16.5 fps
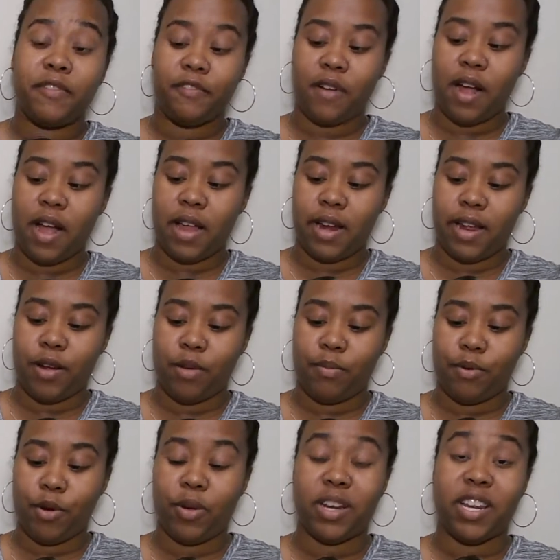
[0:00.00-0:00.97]
Friday, or
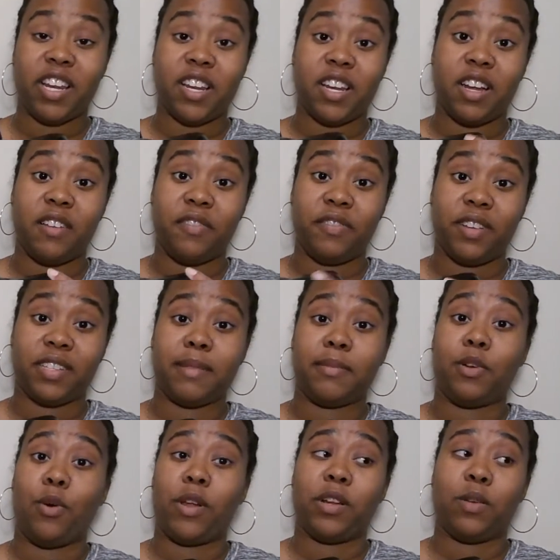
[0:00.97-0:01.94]
broken in enough because
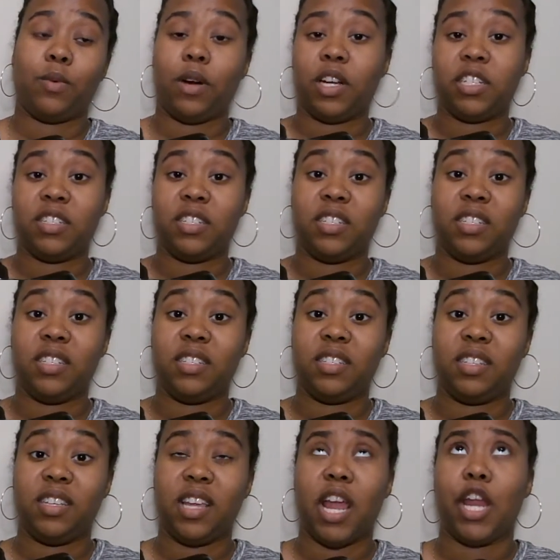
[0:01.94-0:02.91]
I'm going to Washington, D.C.,